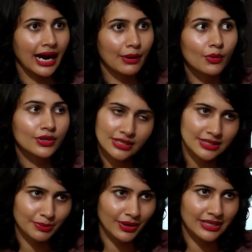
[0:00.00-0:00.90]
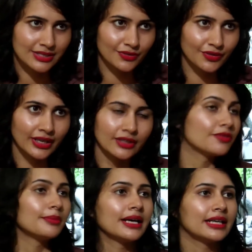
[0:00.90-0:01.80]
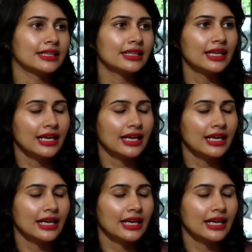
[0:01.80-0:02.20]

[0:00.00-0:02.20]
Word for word: I wanted to surprise a friend of mine,